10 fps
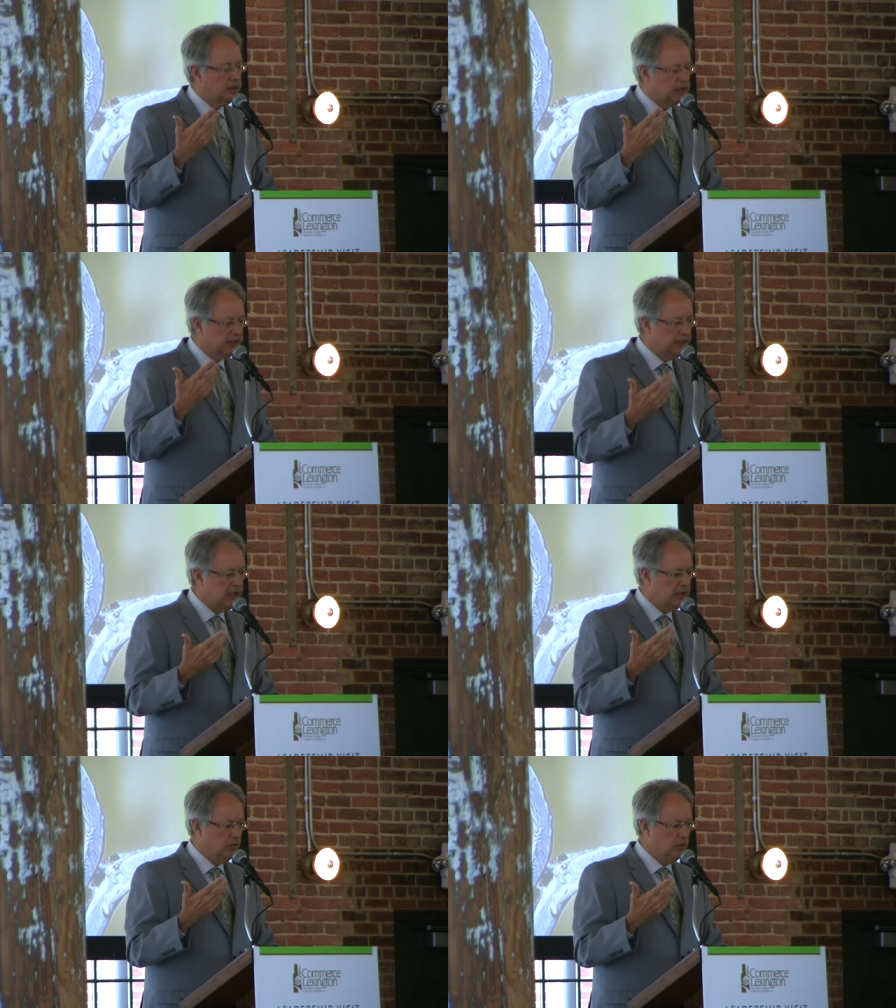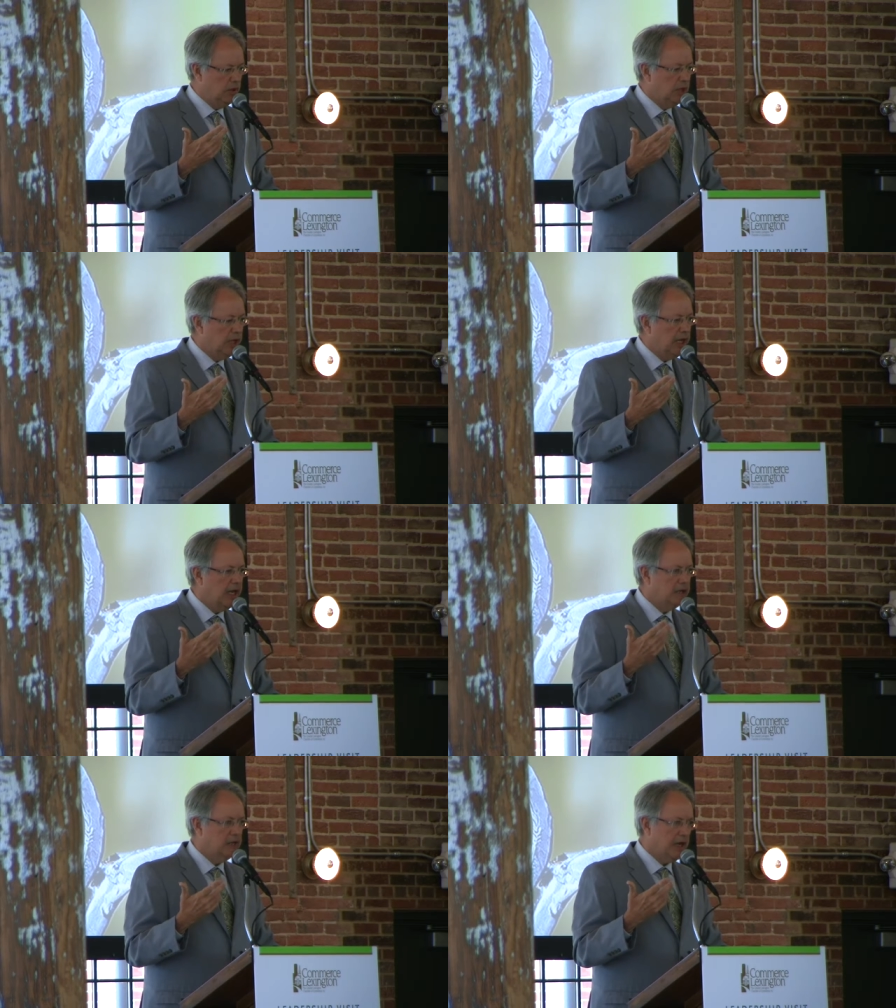continue on
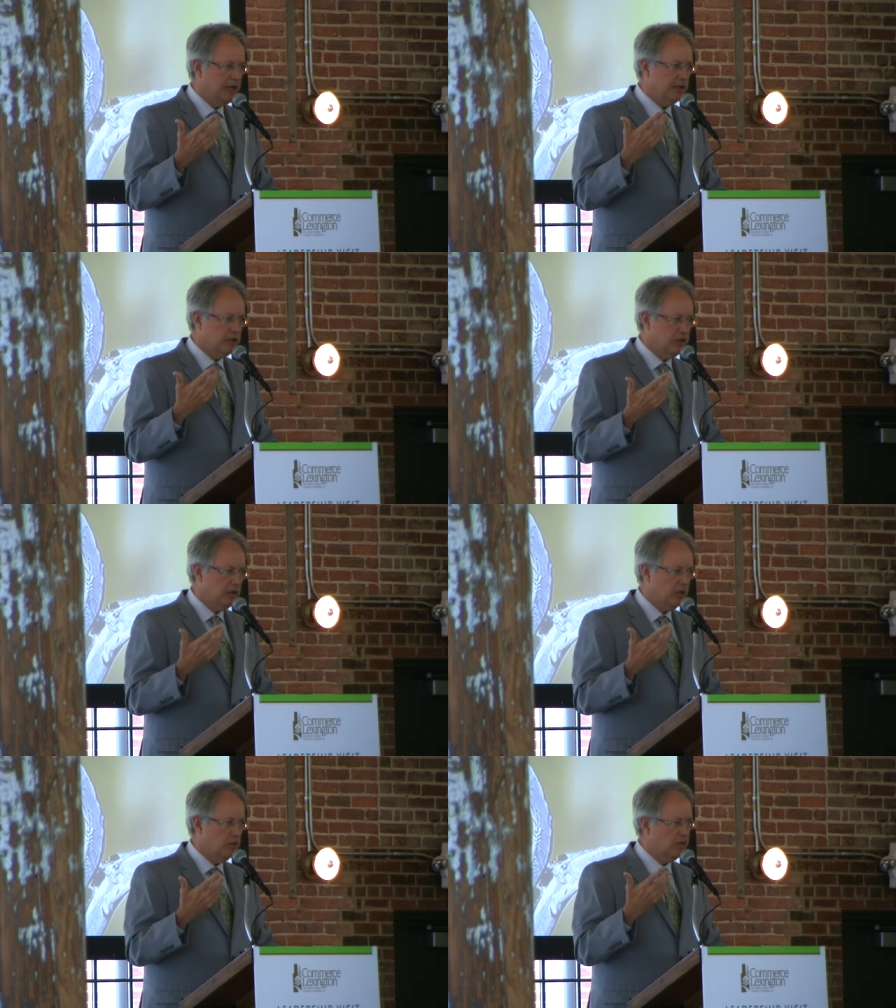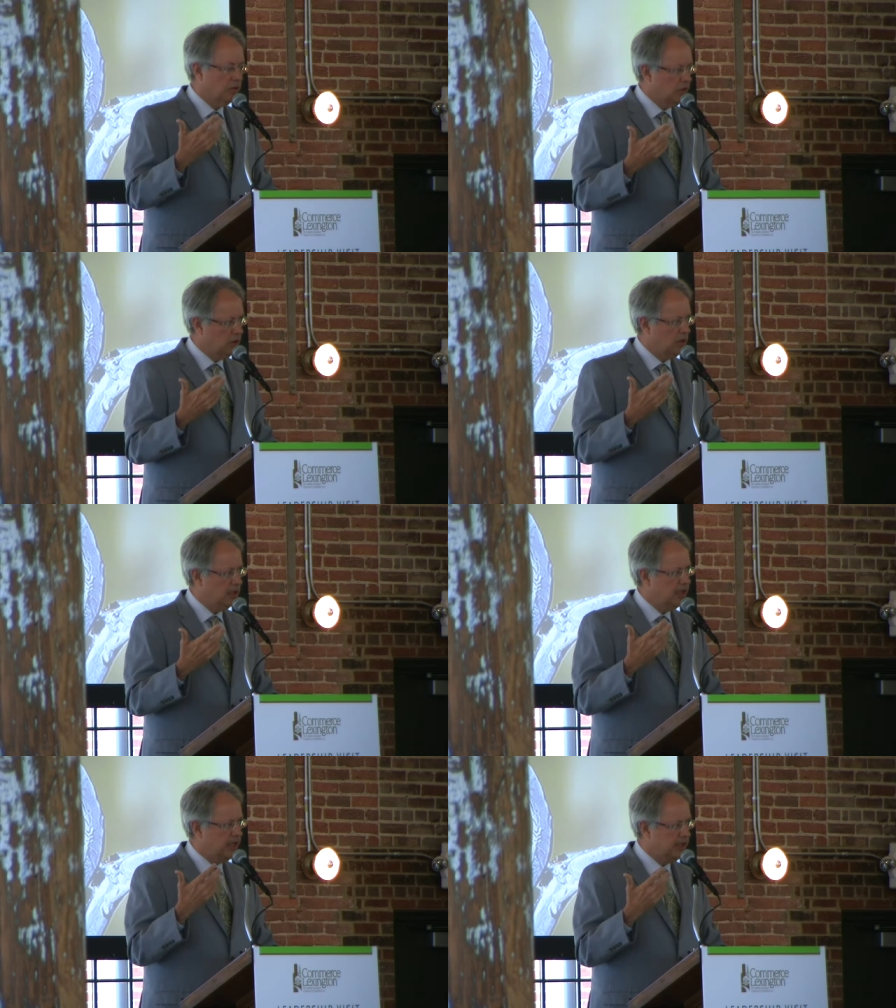and try to show the
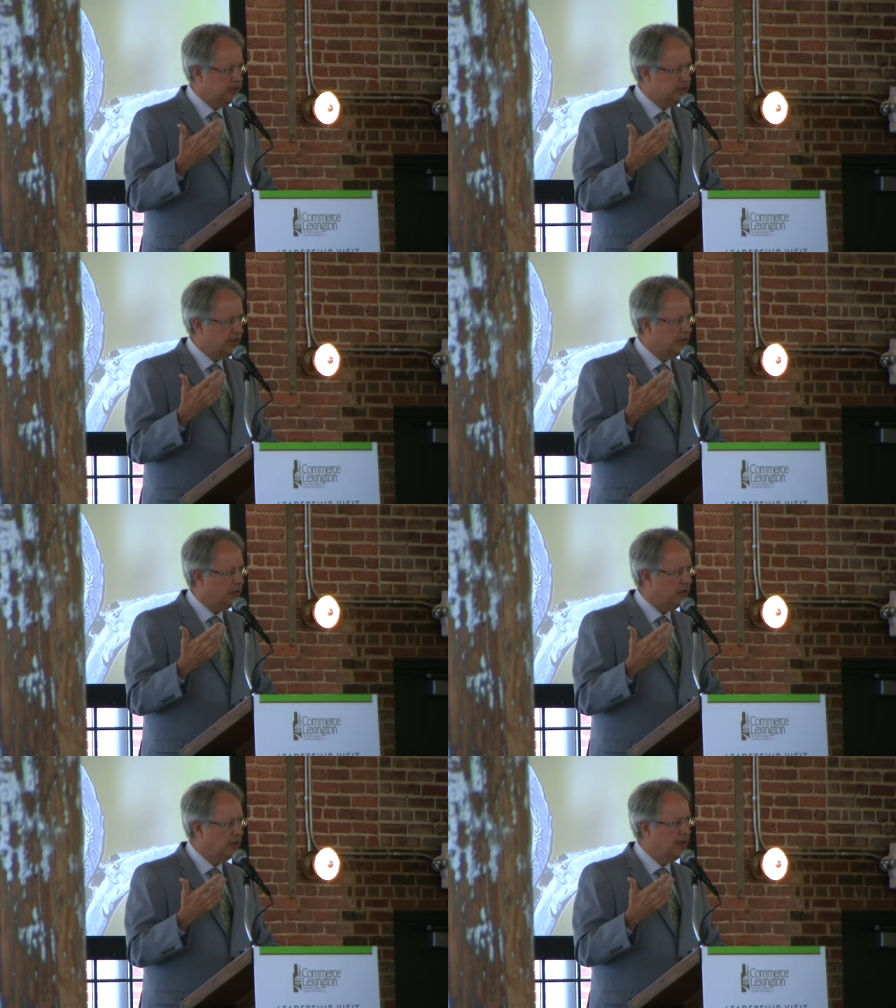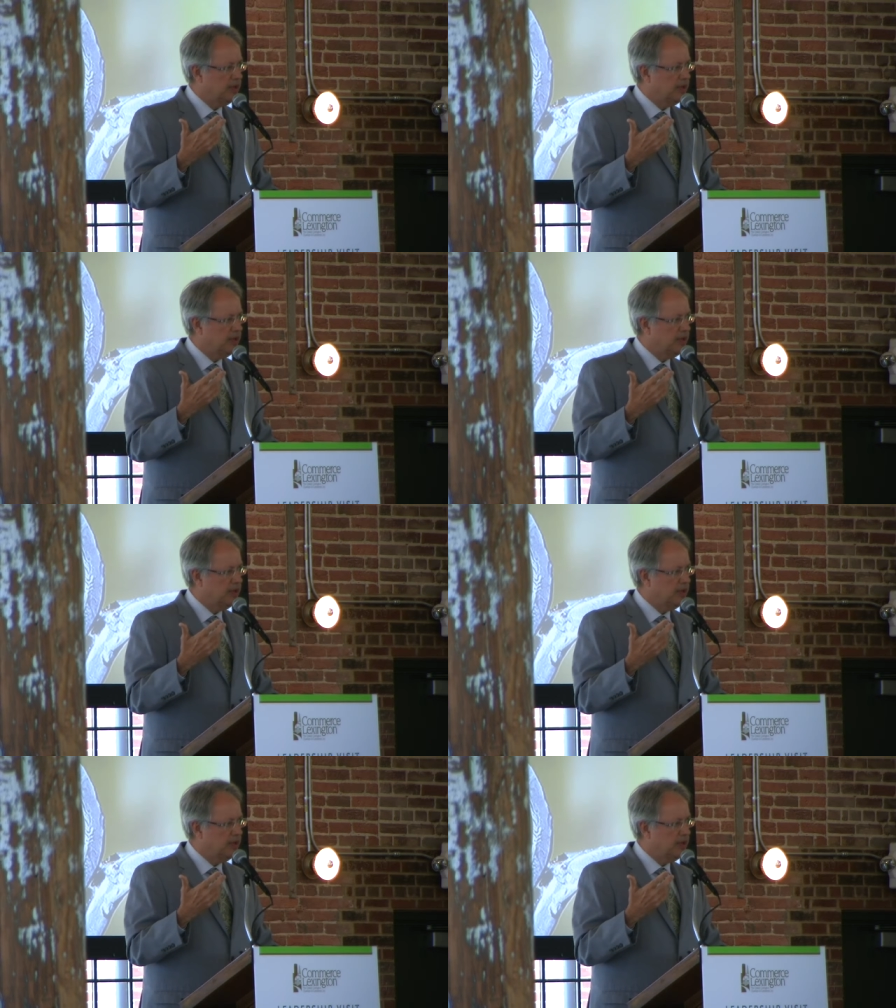world an example